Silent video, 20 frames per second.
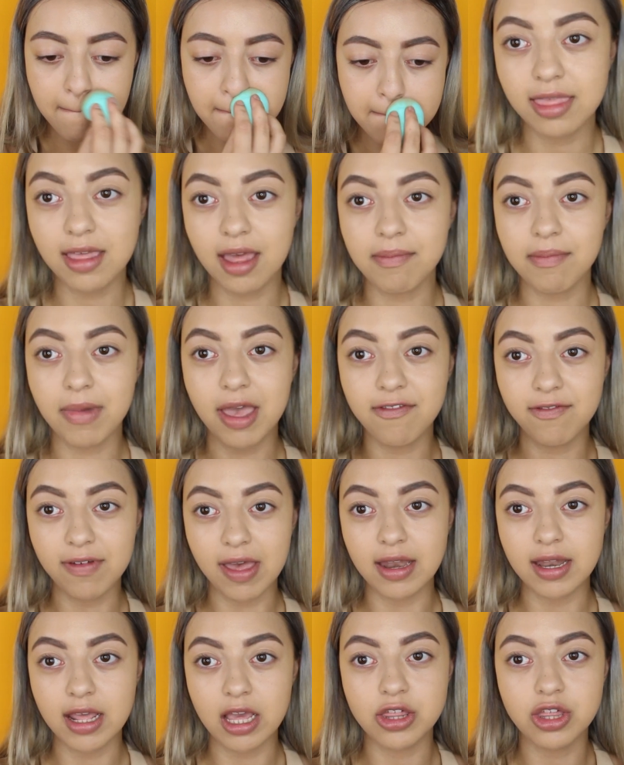Now that my
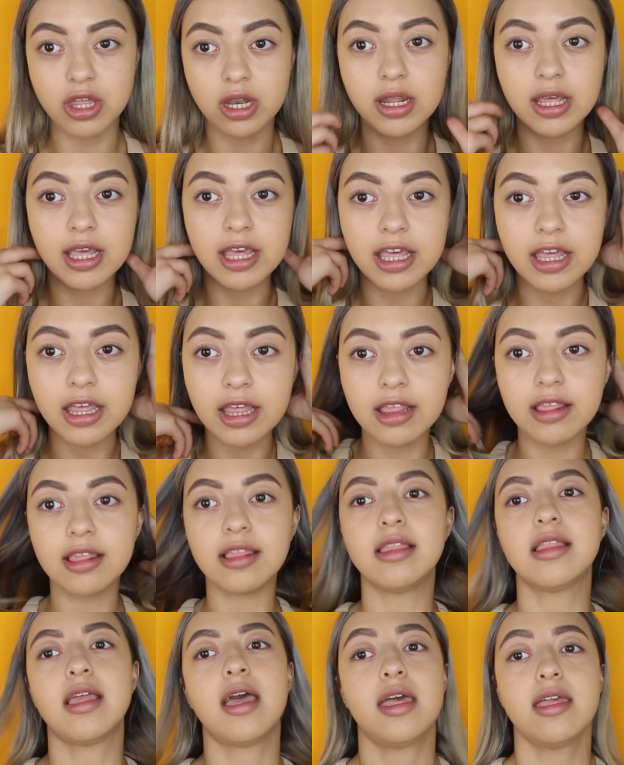foundation is
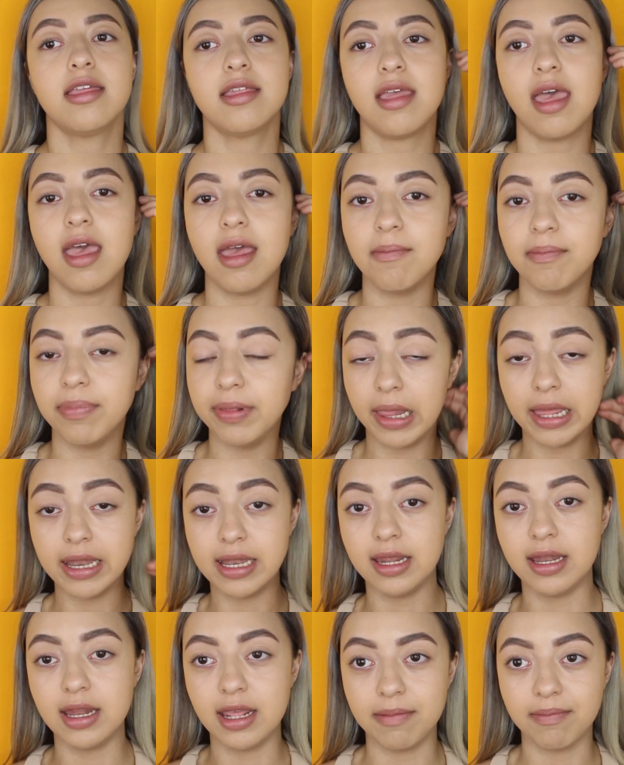nice and
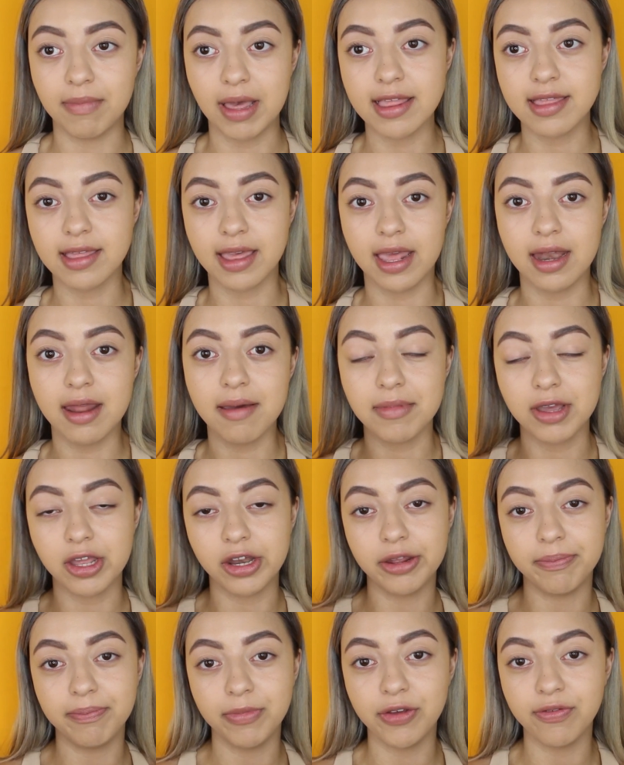blended in my skin, I'm going
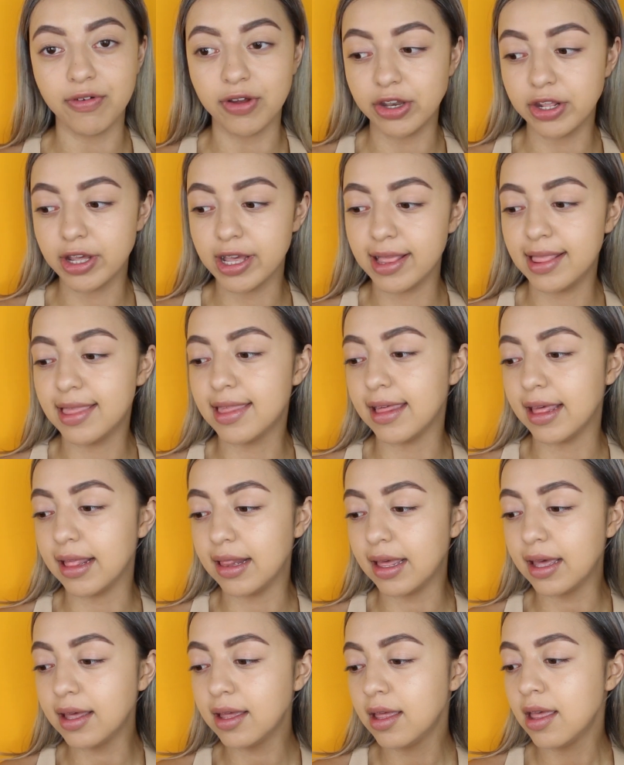to move on to
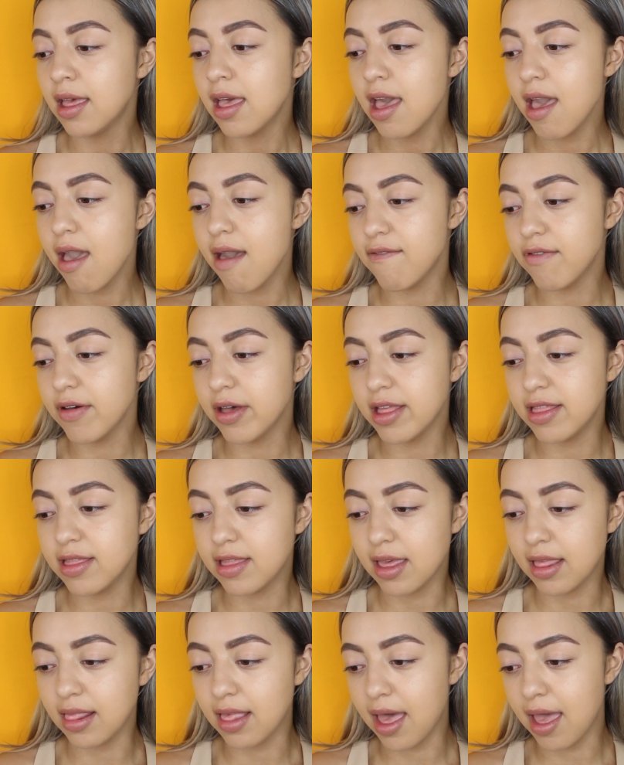concealer. And for
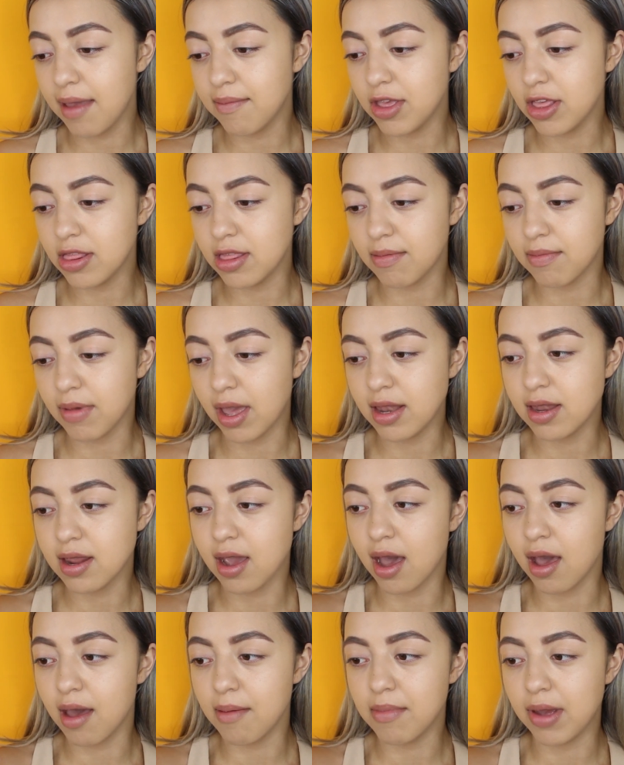concealer, I'm using my
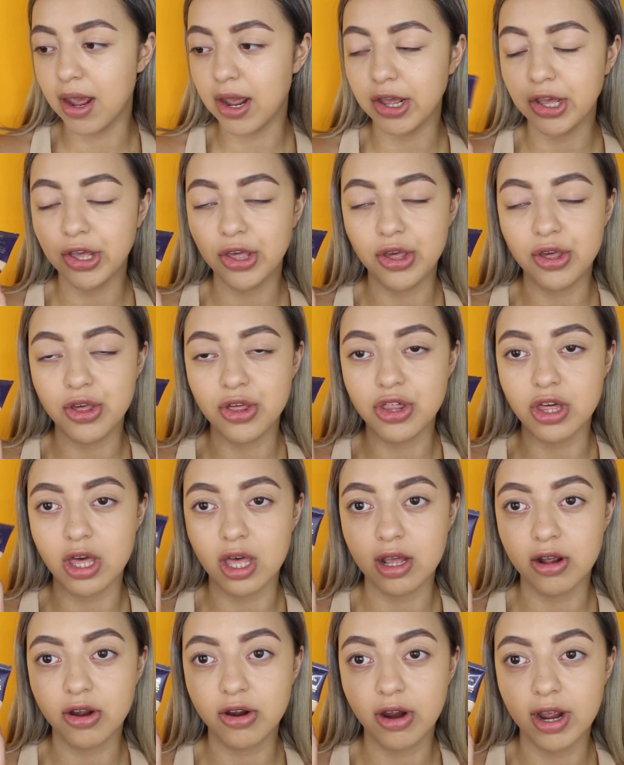Tarte
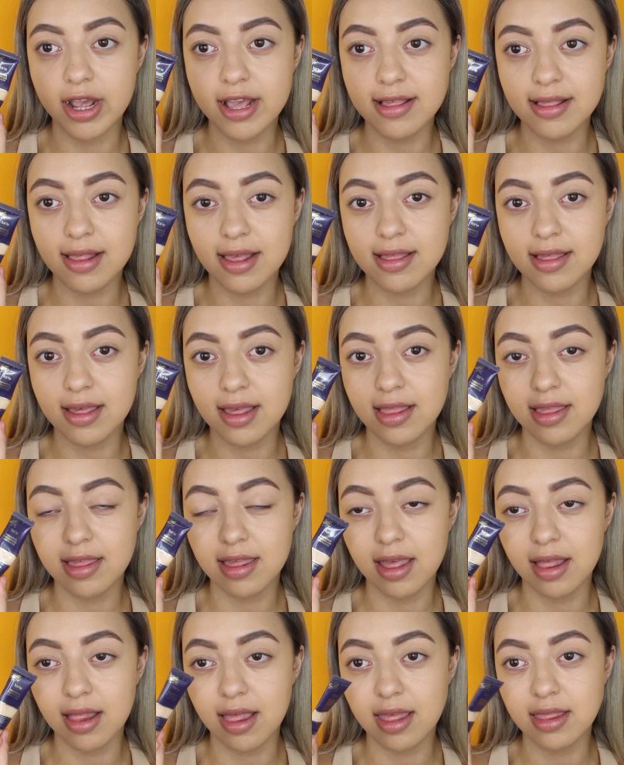Maracuja Creaseless
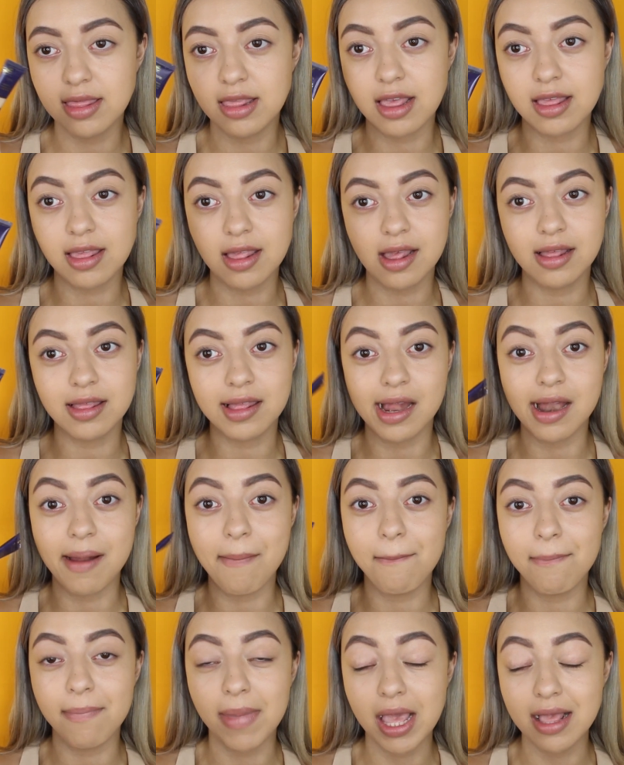concealer. This is an
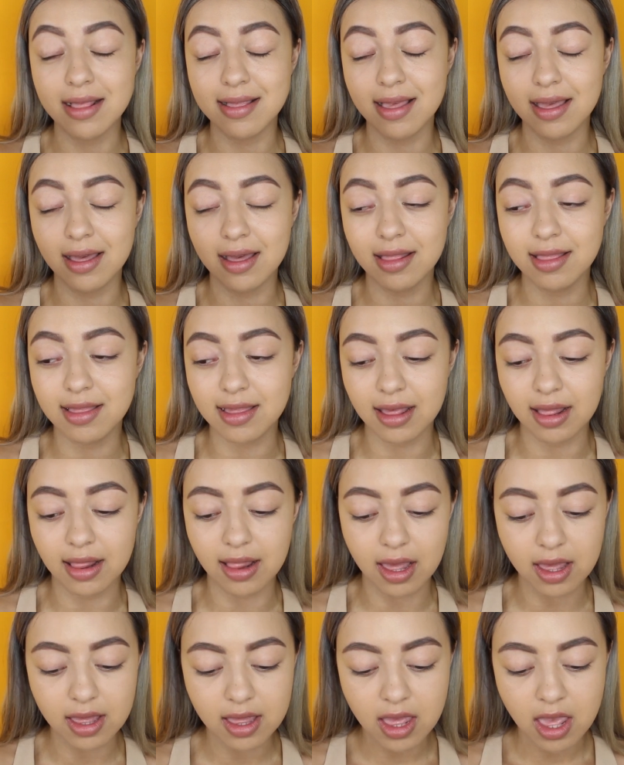amazing
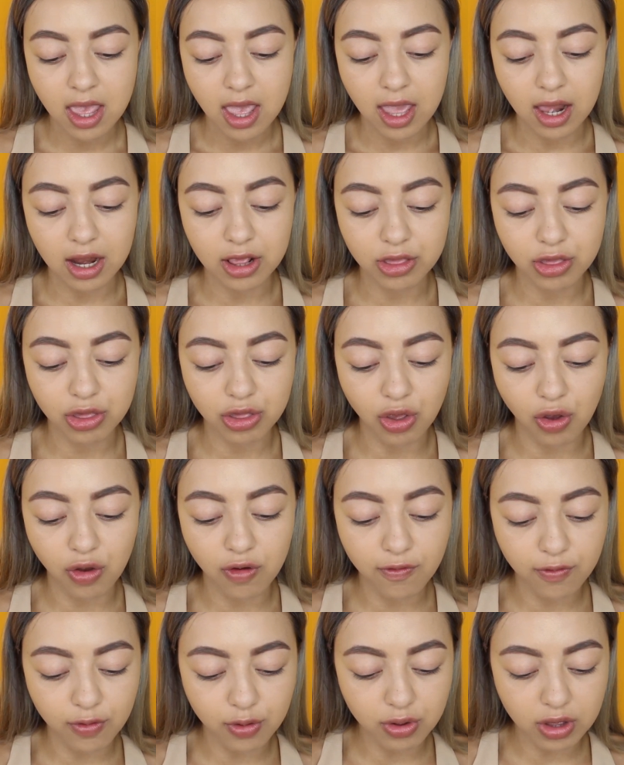concealer. It is
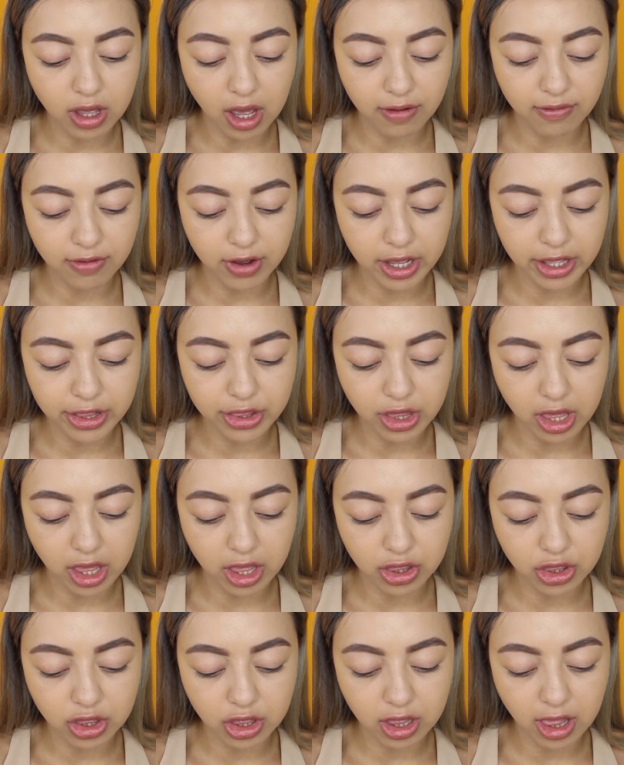so full coverage
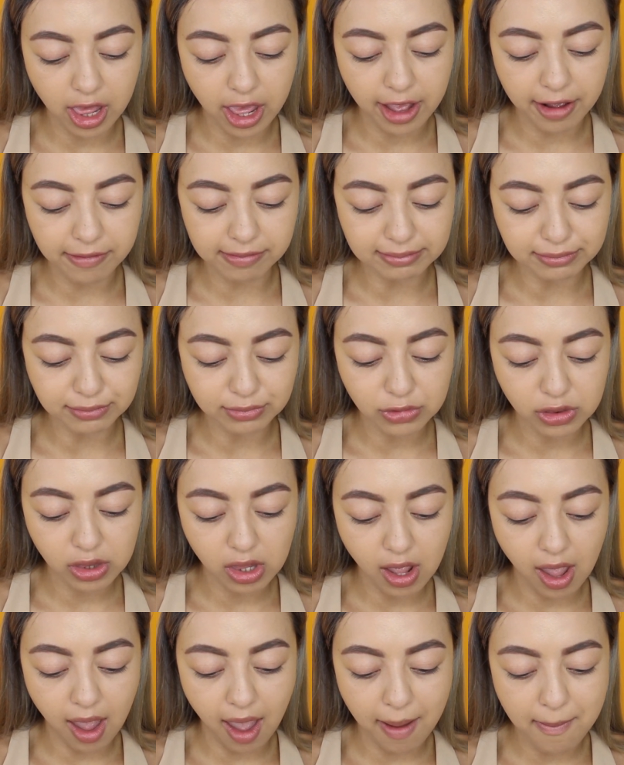and just like,
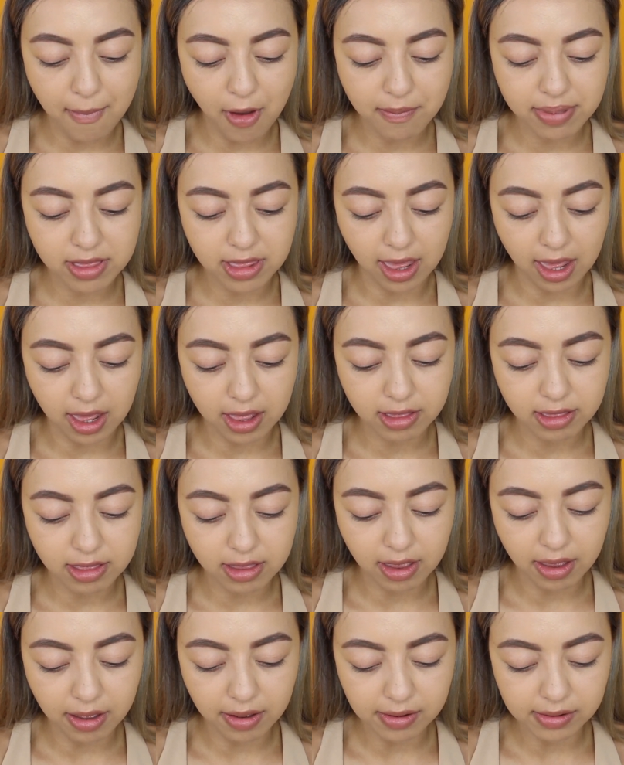I'm obsessed.